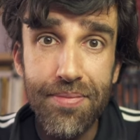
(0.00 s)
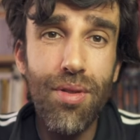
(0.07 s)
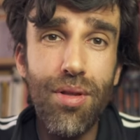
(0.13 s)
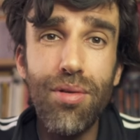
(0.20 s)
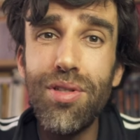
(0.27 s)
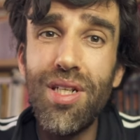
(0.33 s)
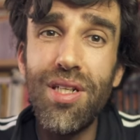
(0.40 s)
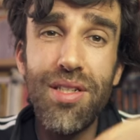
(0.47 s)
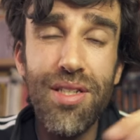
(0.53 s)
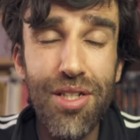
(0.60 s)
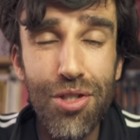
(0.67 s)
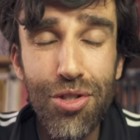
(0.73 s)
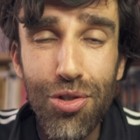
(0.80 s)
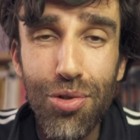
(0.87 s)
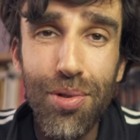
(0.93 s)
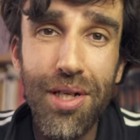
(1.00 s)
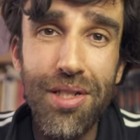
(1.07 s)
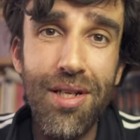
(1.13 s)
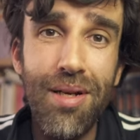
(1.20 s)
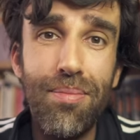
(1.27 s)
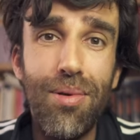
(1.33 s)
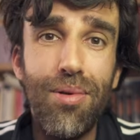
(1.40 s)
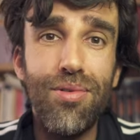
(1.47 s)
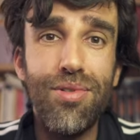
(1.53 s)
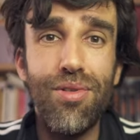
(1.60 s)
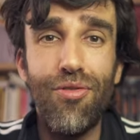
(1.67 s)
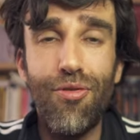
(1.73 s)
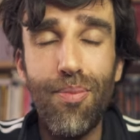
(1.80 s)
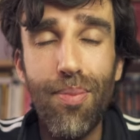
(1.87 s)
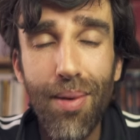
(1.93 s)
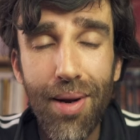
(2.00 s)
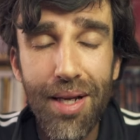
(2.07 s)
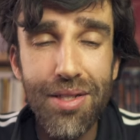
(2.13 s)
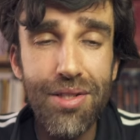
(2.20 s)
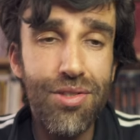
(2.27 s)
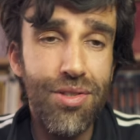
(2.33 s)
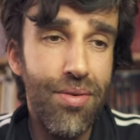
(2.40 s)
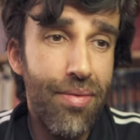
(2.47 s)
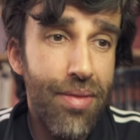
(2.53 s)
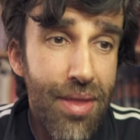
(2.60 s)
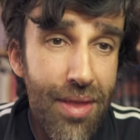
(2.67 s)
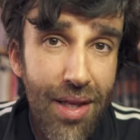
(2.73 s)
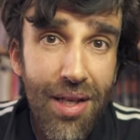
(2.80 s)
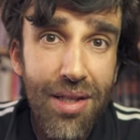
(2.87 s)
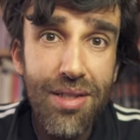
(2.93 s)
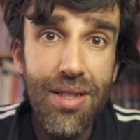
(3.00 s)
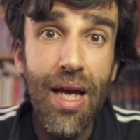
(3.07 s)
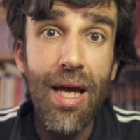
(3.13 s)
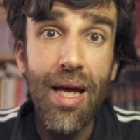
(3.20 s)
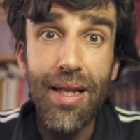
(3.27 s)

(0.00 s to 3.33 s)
Those are just two examples of places of themes